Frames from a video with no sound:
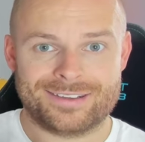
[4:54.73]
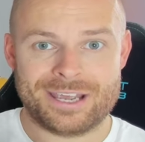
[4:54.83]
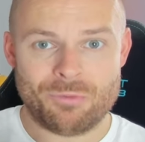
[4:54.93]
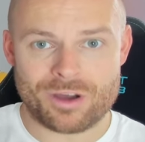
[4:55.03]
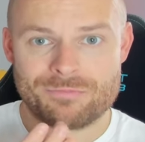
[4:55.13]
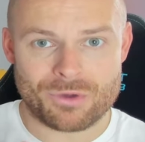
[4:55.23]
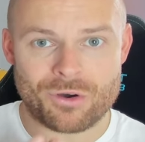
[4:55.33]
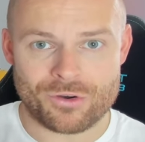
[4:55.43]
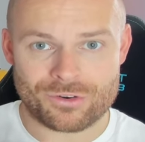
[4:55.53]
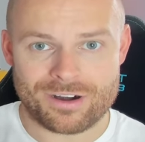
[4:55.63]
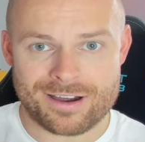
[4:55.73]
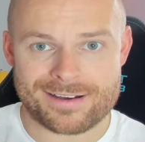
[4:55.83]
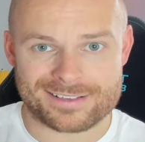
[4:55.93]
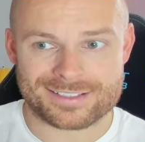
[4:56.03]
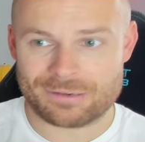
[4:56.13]
They want more
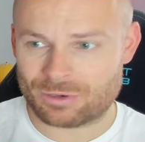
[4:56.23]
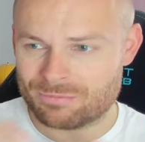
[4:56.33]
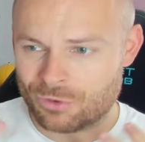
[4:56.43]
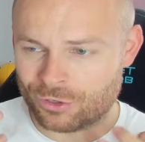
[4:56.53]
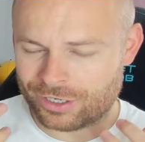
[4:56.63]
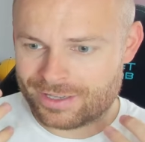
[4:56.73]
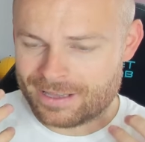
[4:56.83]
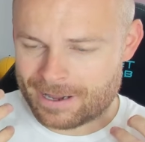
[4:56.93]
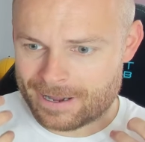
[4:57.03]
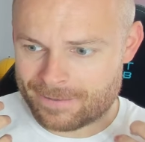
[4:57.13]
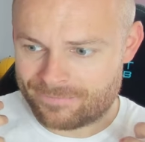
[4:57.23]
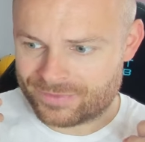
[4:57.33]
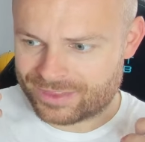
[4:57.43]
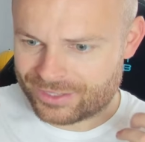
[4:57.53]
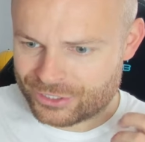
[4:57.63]
grass. They want more
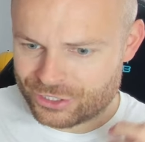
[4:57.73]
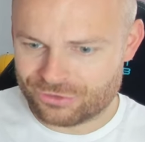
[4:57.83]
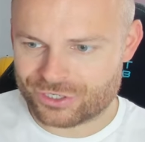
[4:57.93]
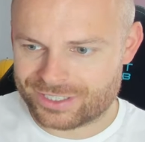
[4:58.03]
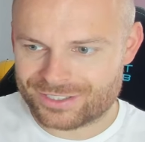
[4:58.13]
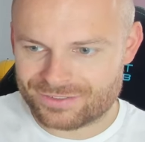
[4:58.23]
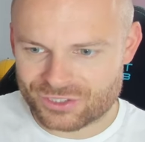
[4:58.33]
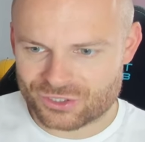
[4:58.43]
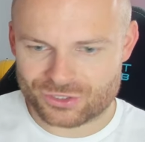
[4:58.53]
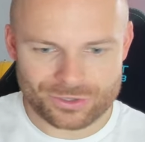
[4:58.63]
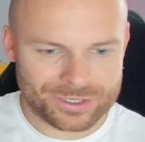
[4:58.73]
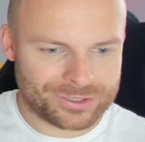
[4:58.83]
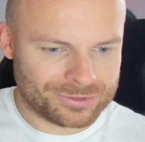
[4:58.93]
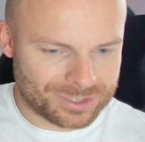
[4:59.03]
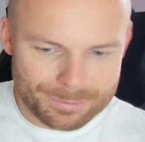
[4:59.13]
um, the nutrients of the
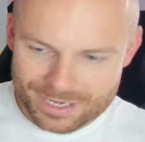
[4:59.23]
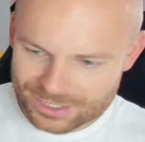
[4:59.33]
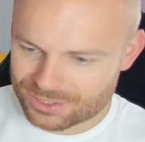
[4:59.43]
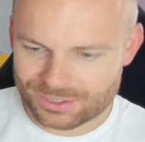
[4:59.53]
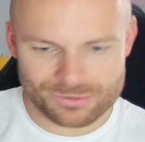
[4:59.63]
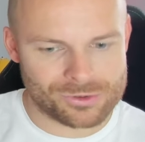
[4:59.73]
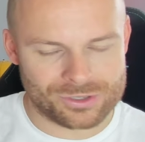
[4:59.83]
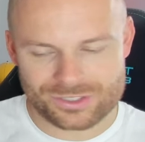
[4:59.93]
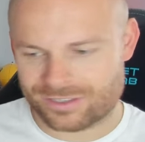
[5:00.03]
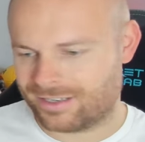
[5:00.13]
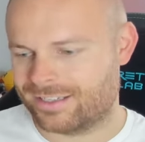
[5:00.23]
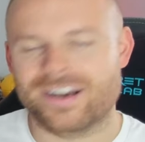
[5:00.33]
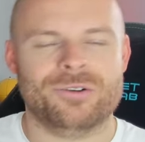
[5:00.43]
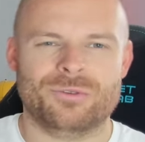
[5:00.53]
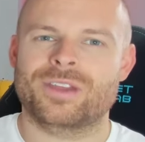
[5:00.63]
soil to mix with the water, you
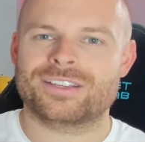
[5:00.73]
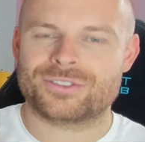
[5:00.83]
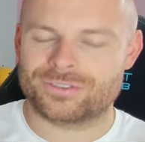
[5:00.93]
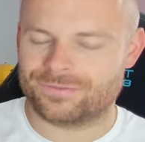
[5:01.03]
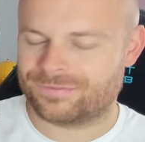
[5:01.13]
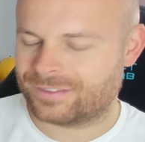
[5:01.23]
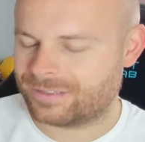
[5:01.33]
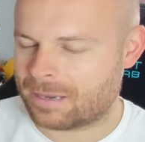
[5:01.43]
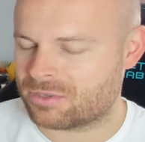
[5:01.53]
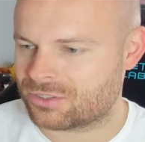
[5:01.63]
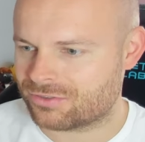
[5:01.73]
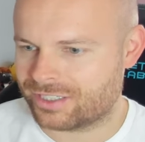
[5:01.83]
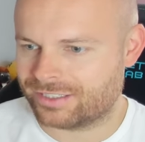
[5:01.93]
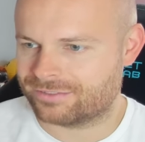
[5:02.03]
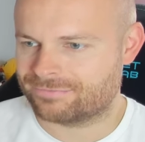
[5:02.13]
know, all that sort of
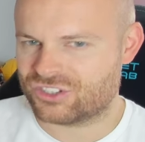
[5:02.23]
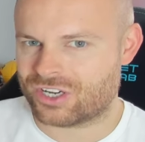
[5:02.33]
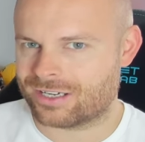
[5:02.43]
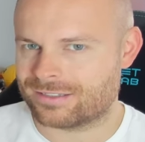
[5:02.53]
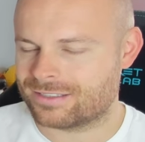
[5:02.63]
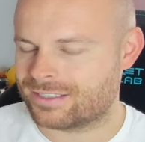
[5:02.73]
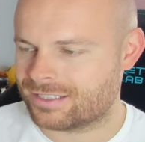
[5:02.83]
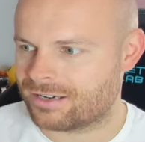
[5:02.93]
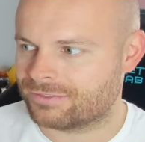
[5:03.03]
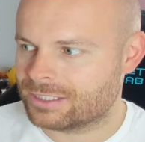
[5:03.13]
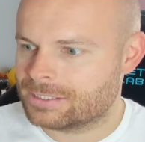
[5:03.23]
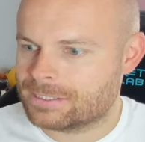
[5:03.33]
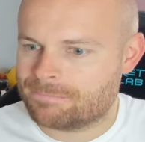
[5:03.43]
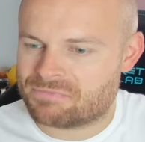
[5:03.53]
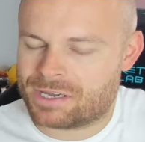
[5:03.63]
chemistry and sciencey stuff.